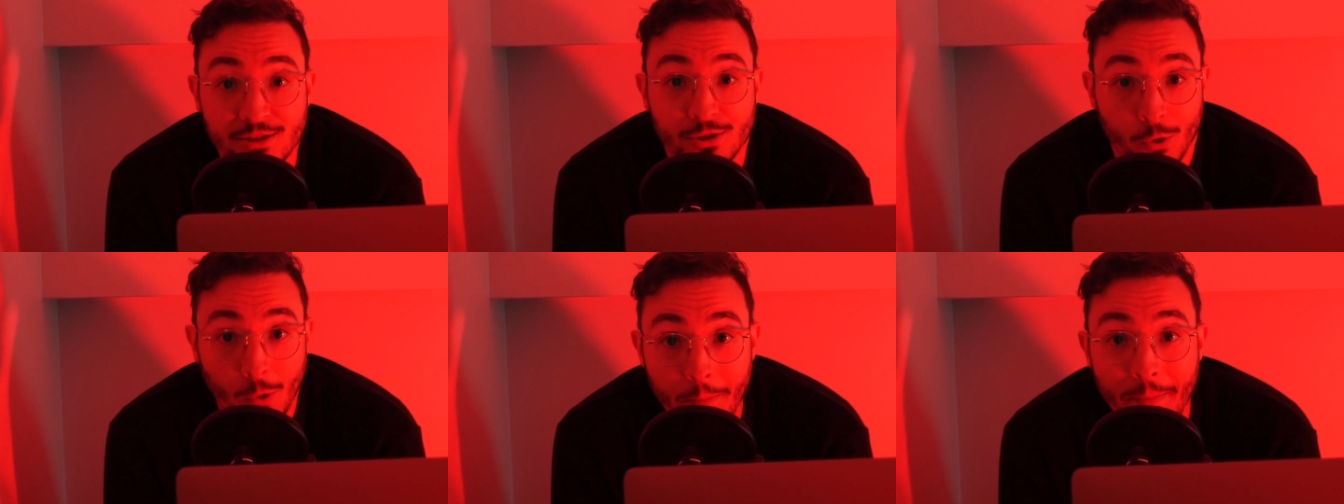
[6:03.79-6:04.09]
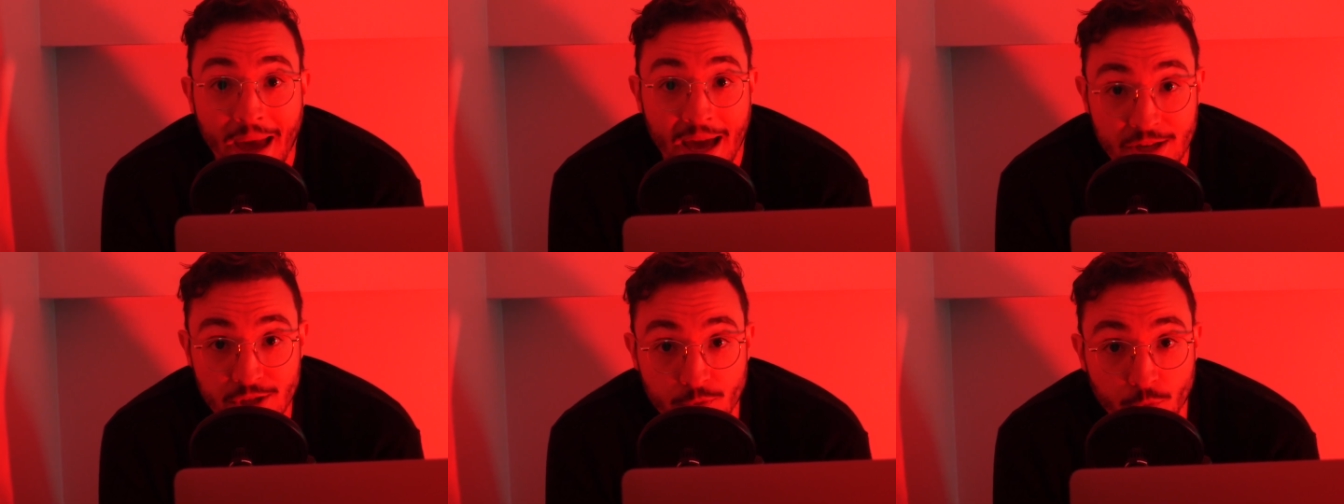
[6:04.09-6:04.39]
so
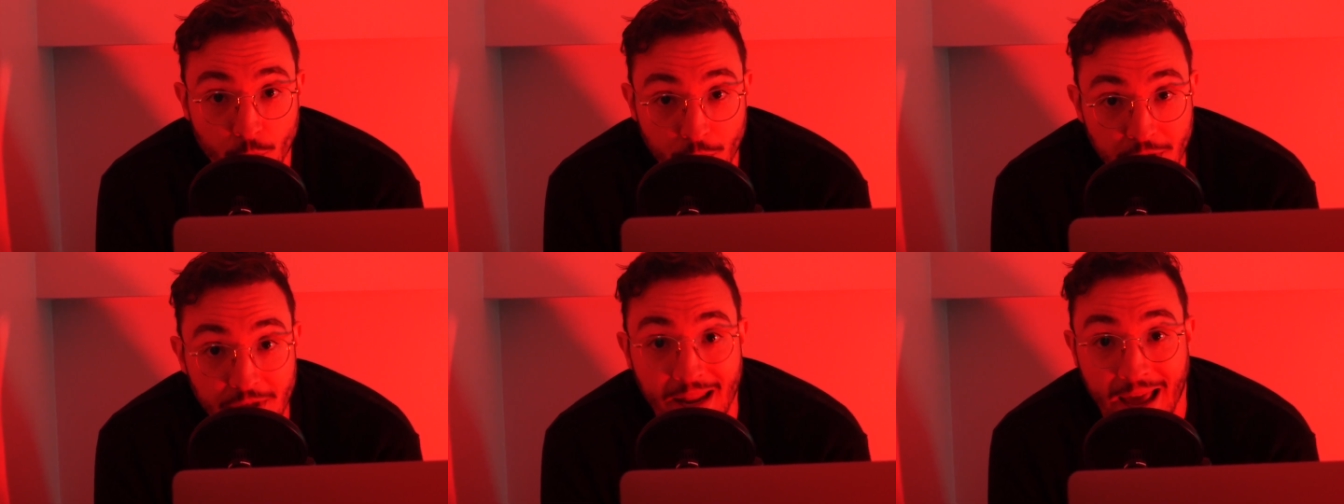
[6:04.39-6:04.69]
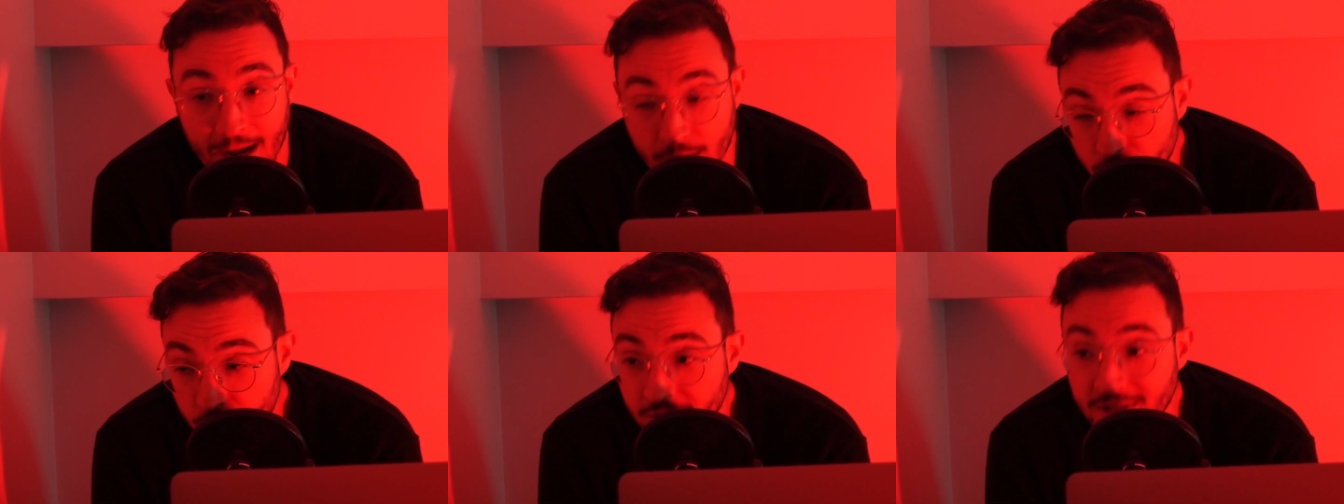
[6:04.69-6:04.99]
imagine what an
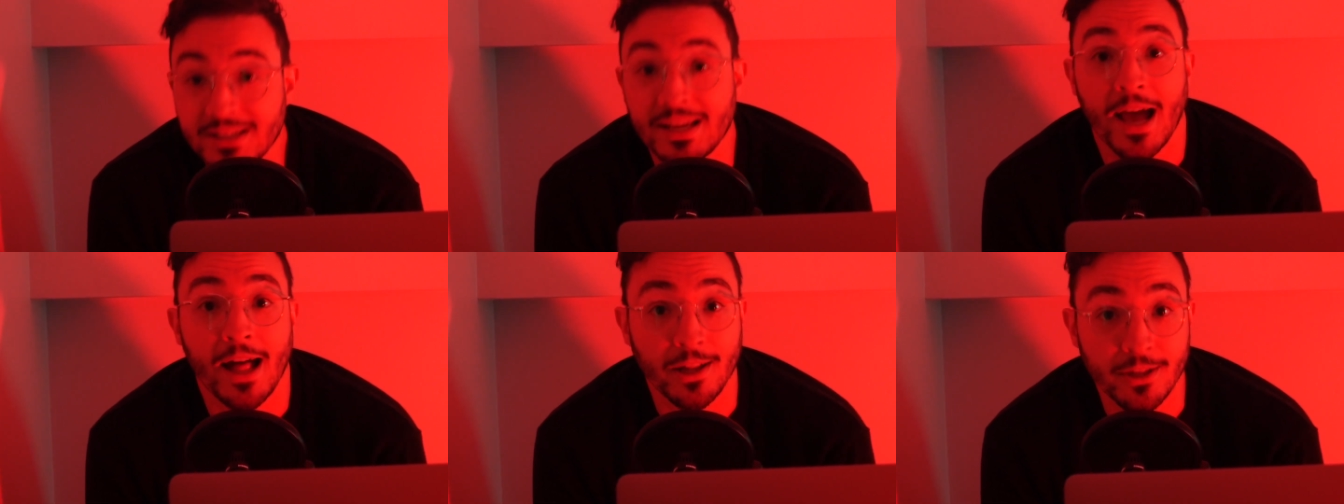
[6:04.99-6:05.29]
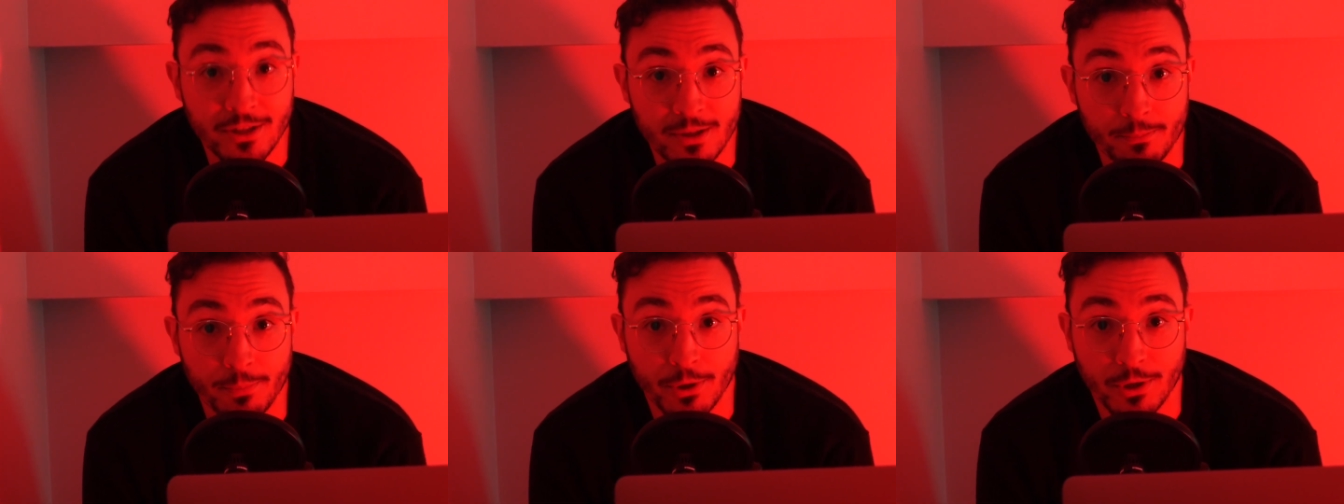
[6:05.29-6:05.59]
actually
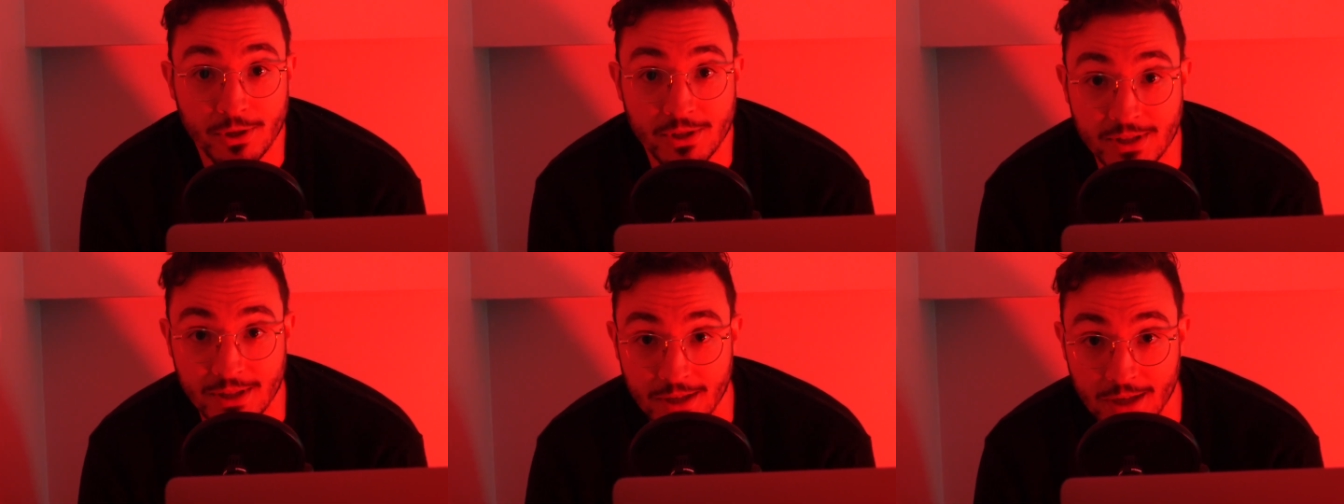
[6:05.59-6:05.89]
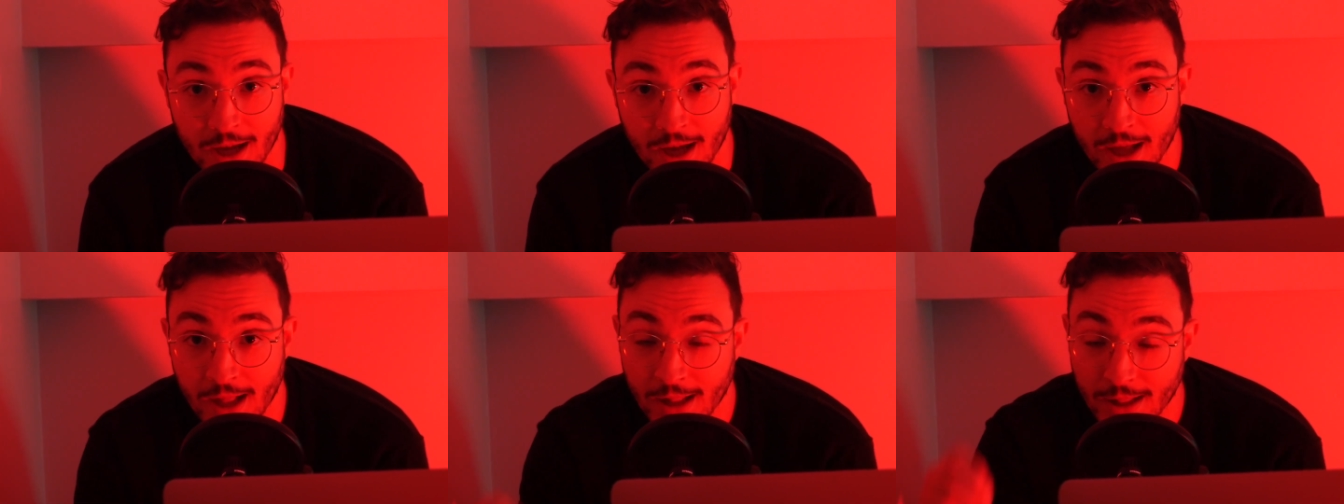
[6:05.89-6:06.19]
talented person
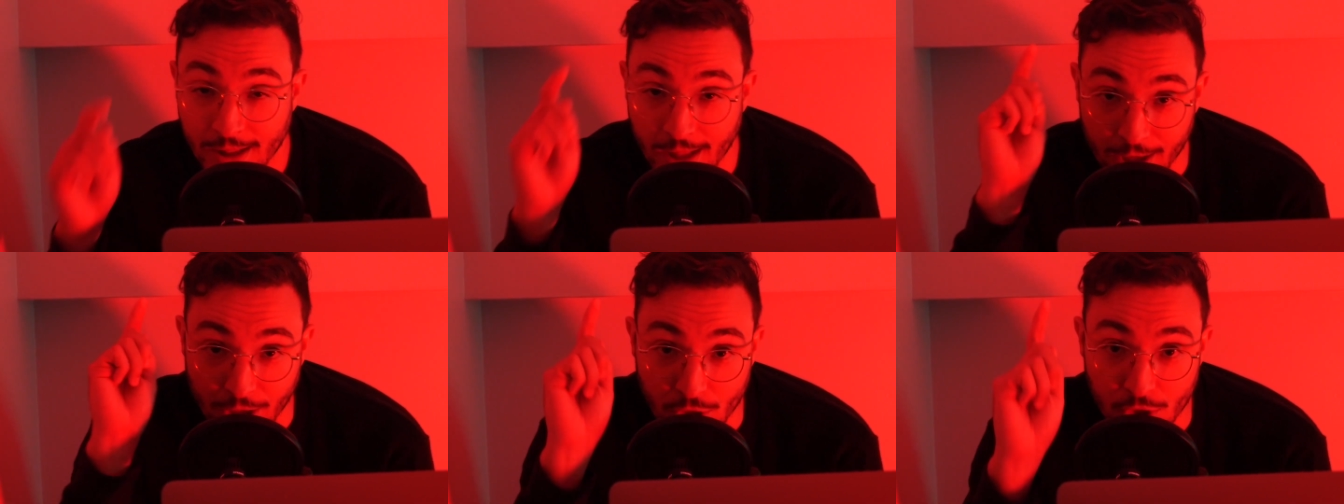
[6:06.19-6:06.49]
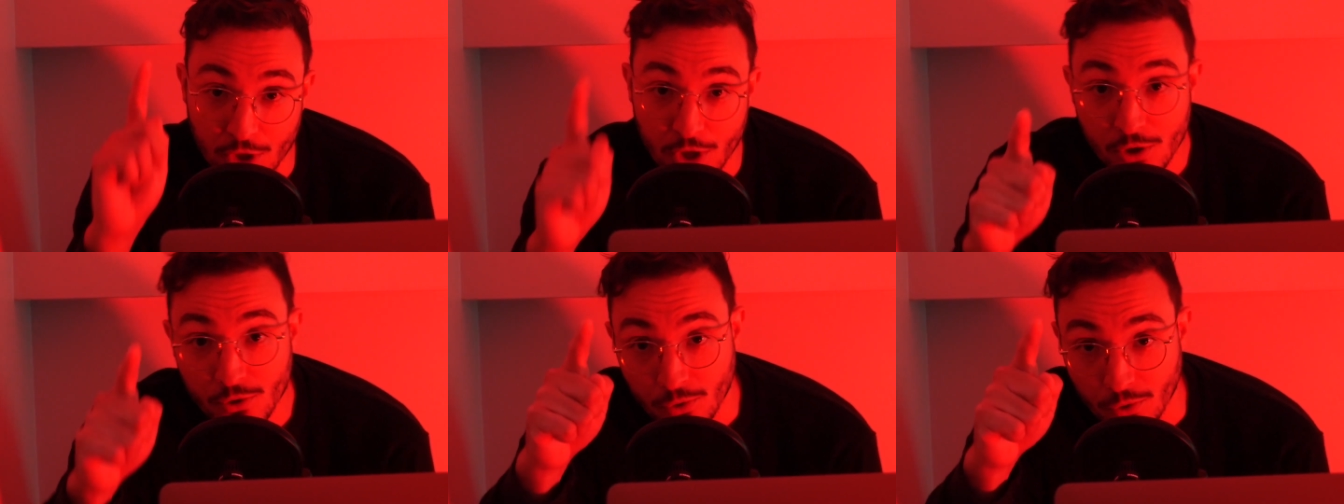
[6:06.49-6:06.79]
like
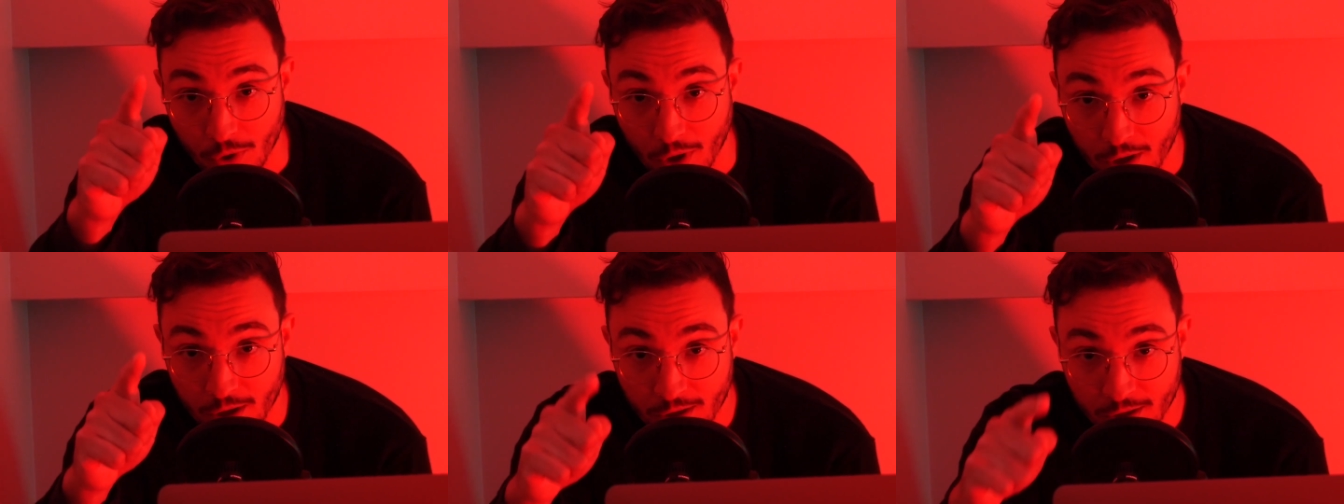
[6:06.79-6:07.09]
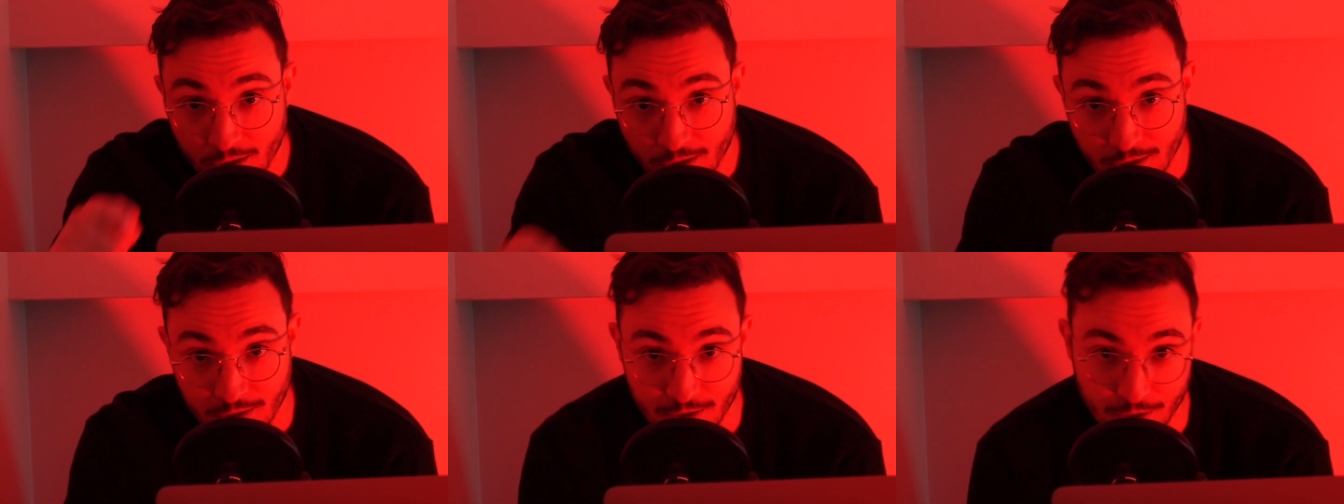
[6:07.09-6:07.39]
you
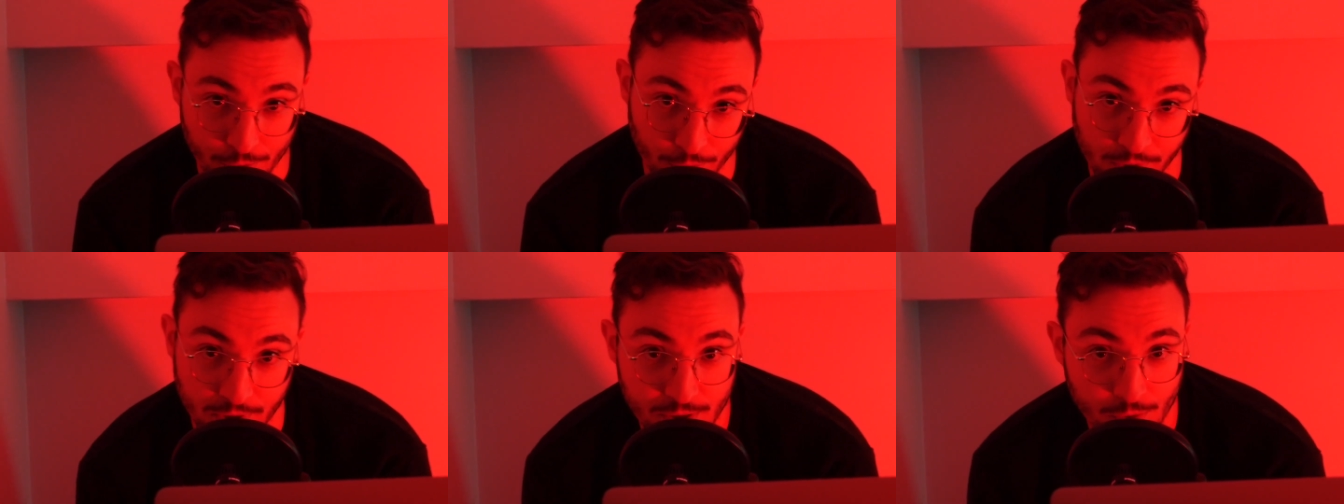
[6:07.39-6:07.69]
could do with